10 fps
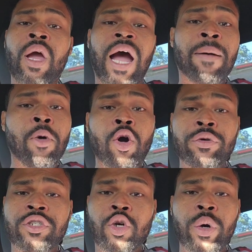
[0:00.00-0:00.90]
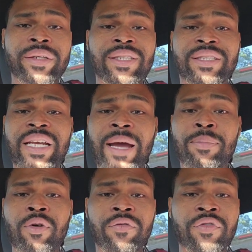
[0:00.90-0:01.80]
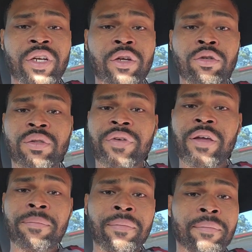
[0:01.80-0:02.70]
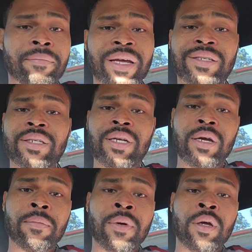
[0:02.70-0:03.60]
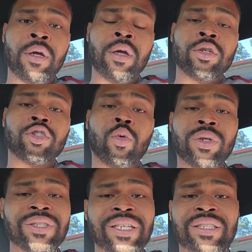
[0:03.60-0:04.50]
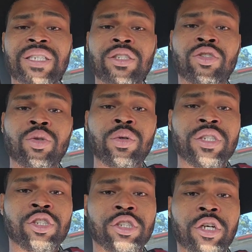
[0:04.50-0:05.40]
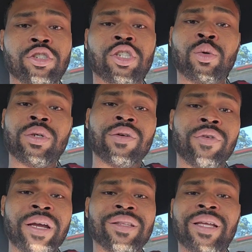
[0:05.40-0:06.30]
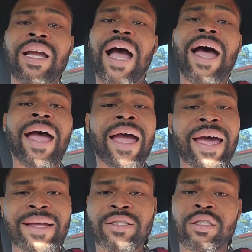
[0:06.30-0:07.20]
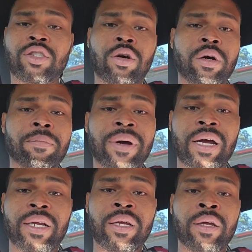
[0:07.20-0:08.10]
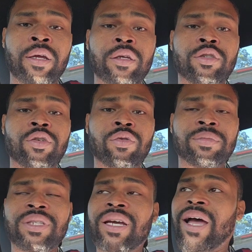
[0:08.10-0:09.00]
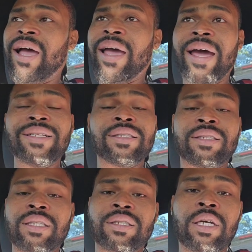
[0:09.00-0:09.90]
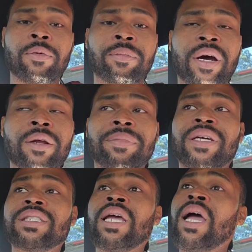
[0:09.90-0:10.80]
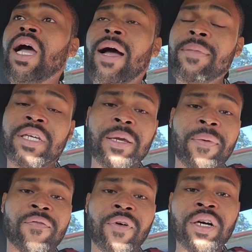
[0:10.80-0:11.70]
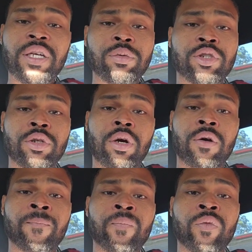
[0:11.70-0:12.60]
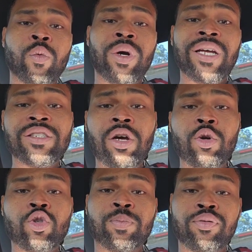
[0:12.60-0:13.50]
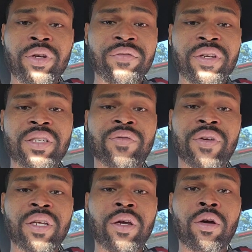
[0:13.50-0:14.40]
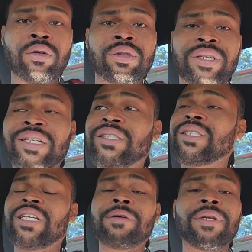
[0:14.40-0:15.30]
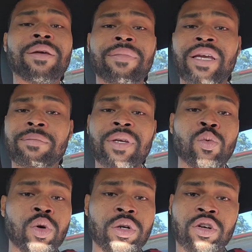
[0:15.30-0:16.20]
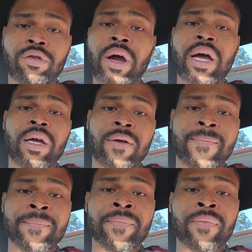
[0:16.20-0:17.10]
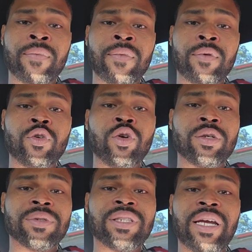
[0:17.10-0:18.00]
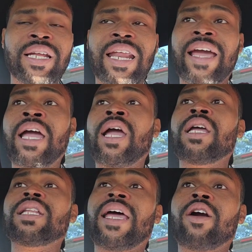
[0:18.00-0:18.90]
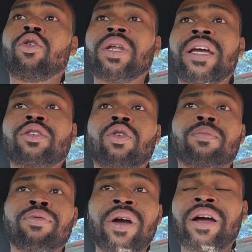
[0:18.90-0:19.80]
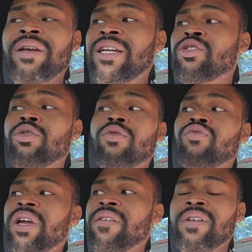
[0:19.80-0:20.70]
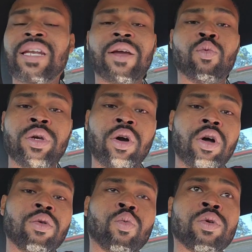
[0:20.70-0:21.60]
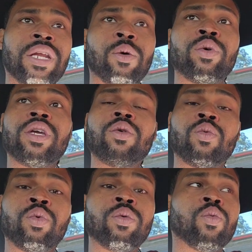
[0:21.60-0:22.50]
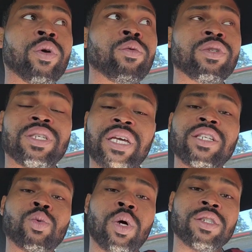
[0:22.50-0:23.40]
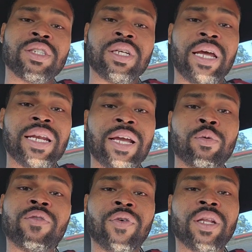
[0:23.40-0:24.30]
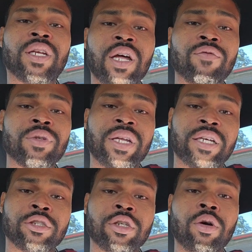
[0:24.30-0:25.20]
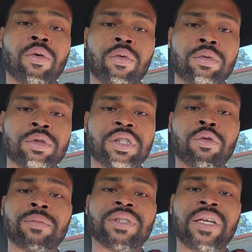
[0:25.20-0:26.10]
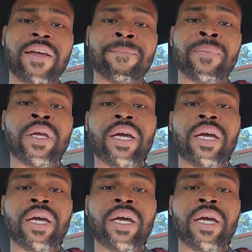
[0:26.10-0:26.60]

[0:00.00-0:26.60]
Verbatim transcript: I'm always quick to tap on videos of him messing up. So once I see this dude in church doing the right thing, I had to talk about it. You see what I'm saying? I had to say something about it because I'm going to keep it funky with y'all. When I saw those previous videos, that shit damn near made me want to cry. You know what I'm saying? Like, like Orlando Brown, That's So Raven. Like we all, like we, we, we was kids watching that. Like we fell in love with that show. See what I'm saying?